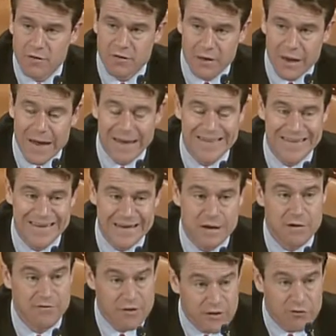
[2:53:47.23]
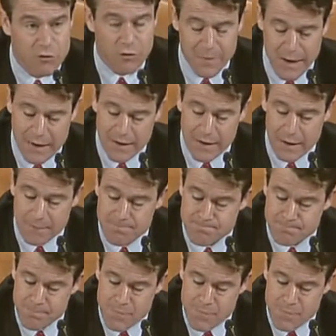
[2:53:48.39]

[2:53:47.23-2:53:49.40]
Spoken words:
delaying the individual mandate.